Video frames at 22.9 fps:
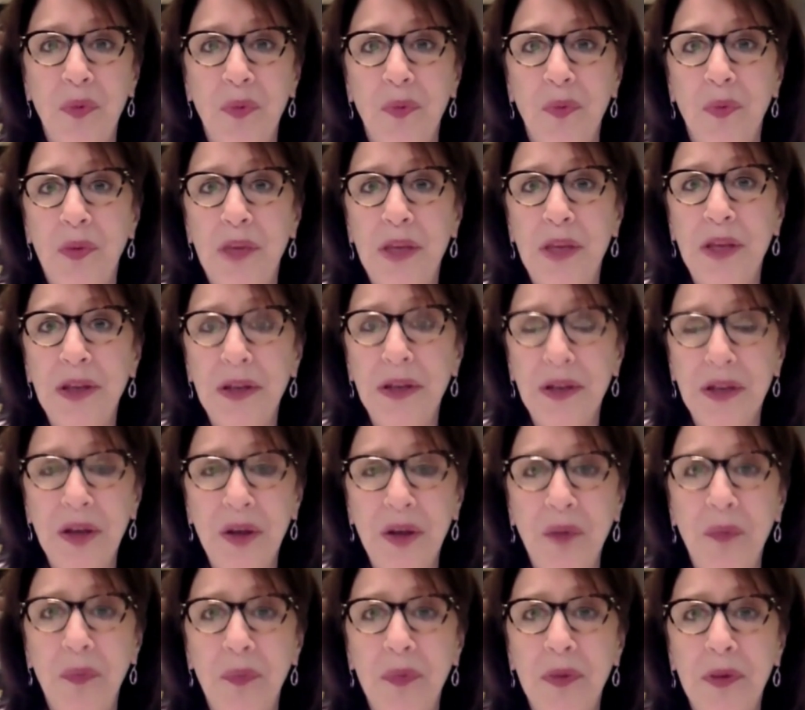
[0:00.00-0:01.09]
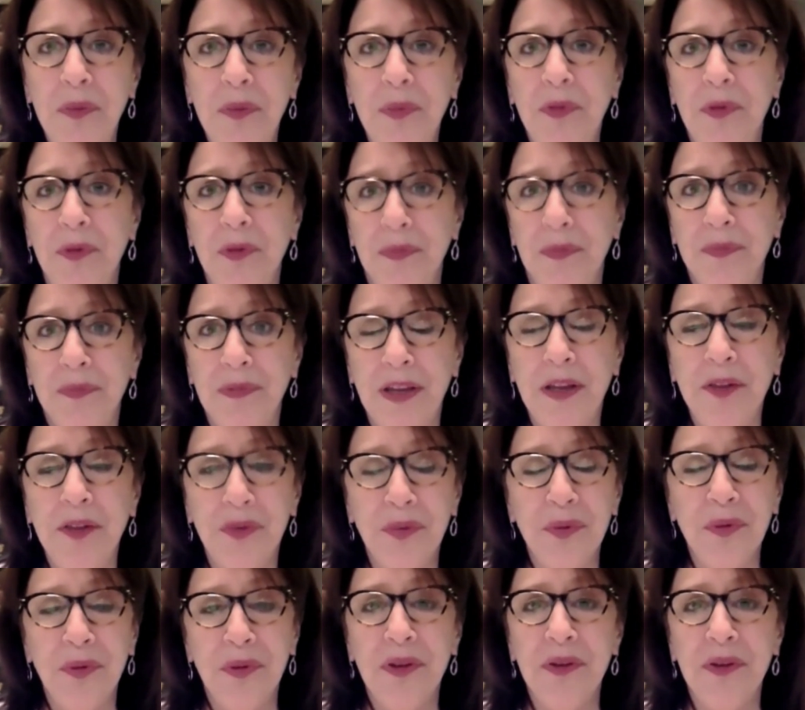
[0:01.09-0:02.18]
we can help people get
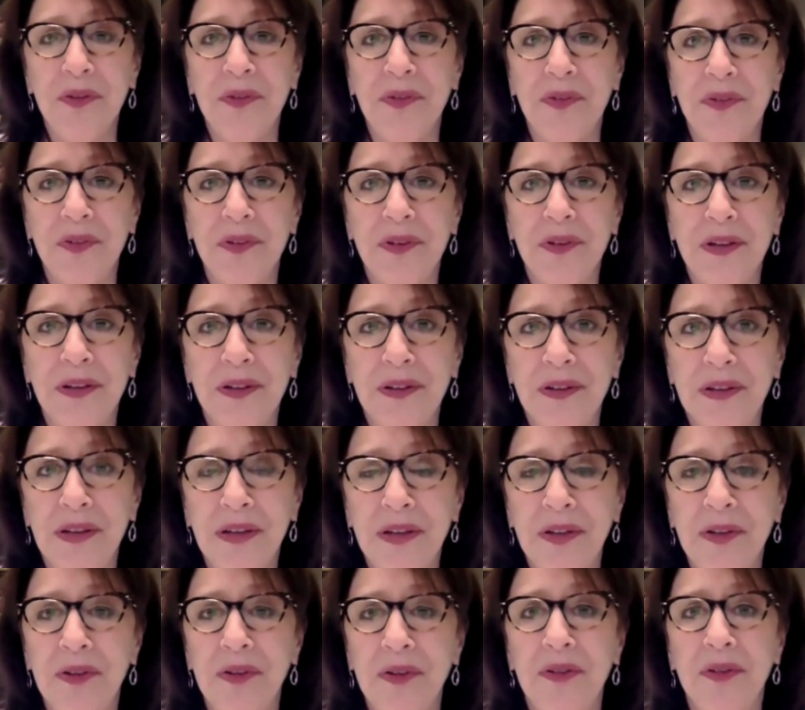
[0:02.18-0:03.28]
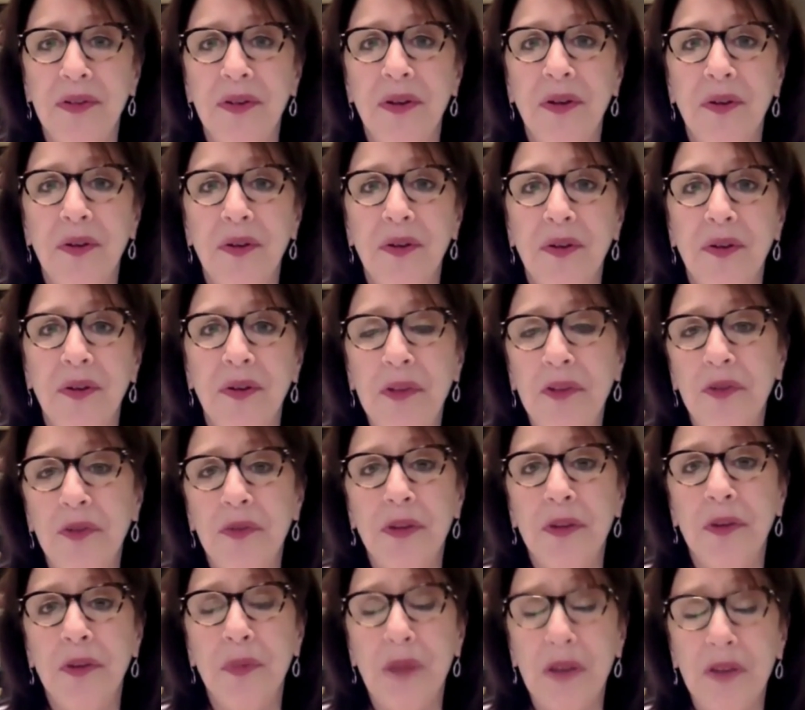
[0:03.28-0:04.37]
through this in
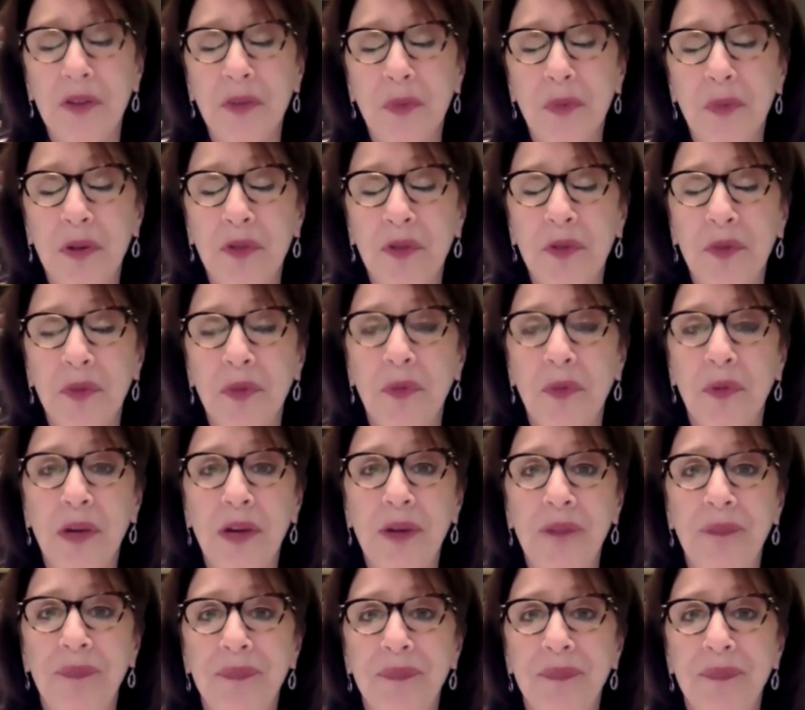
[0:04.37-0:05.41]
the best possible way.